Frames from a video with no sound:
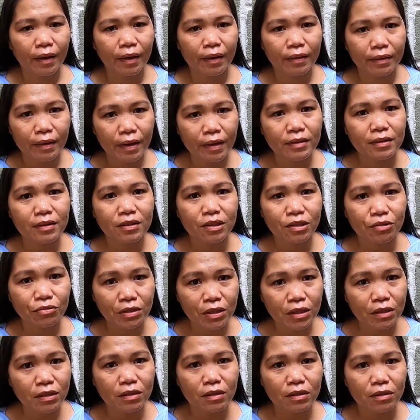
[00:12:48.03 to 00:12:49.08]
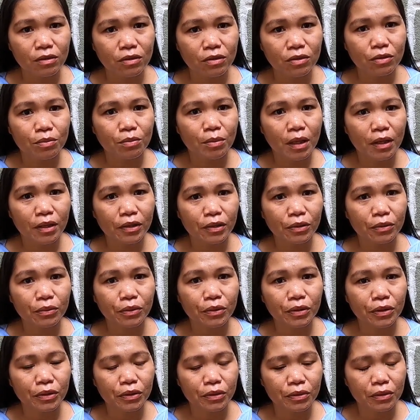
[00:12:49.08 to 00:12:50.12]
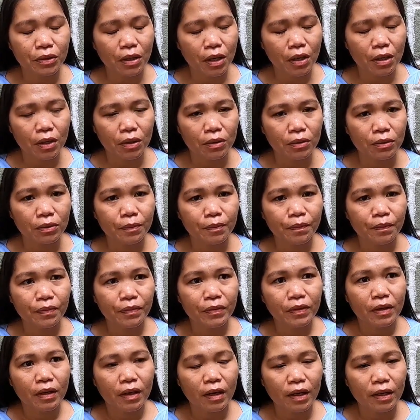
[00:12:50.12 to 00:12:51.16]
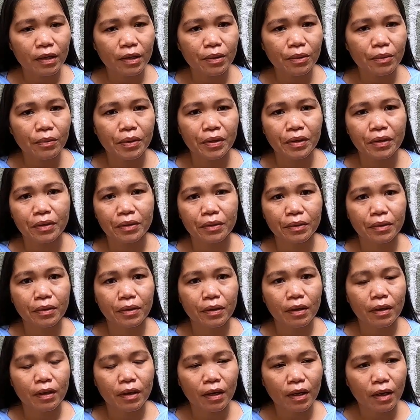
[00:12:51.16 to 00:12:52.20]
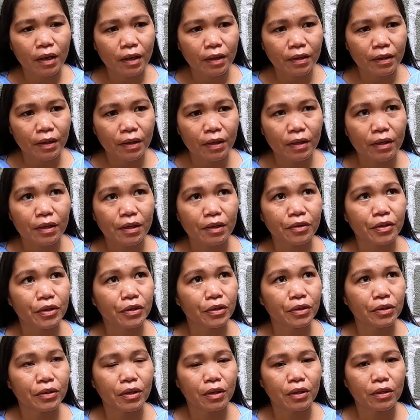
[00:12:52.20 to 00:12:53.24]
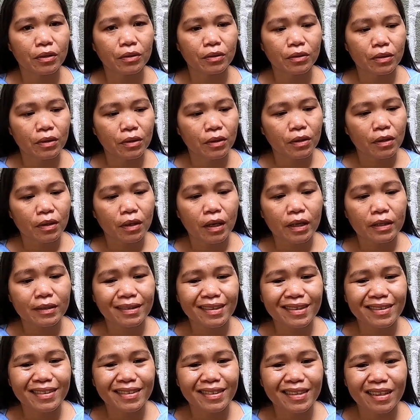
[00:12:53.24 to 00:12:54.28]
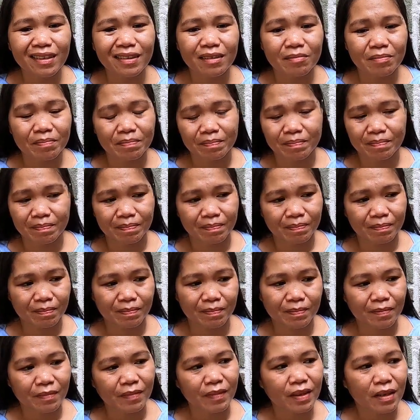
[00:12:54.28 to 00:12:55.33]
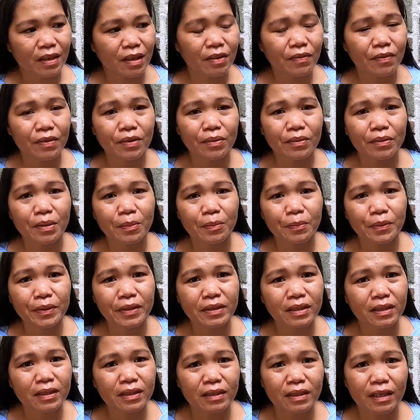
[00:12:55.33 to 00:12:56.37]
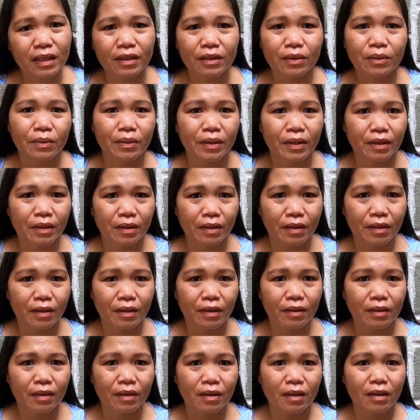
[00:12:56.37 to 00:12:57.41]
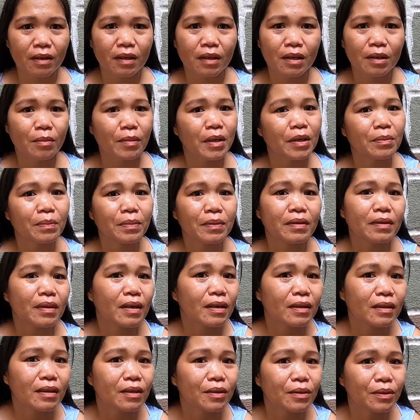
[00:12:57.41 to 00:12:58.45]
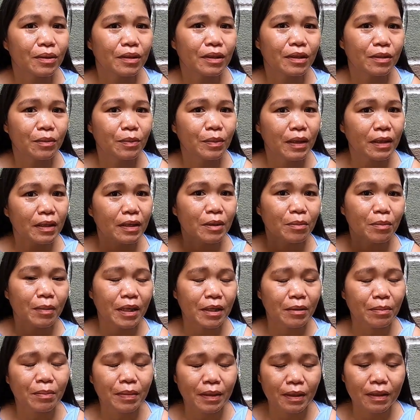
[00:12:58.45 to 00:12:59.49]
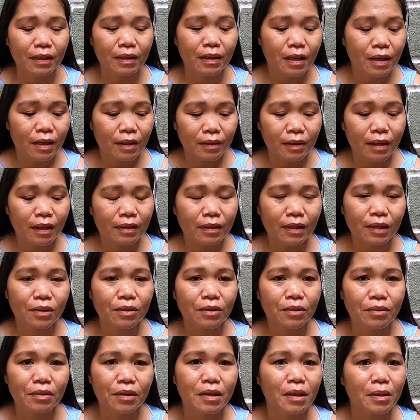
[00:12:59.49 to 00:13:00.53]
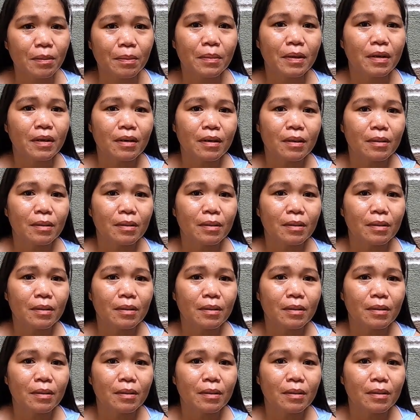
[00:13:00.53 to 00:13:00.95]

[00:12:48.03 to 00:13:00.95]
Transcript: And that's the reason no matter where you go, anywhere you, anywhere you go, as I said, even though the president can do anything, he might be not a good, he might he might be not a corrupt,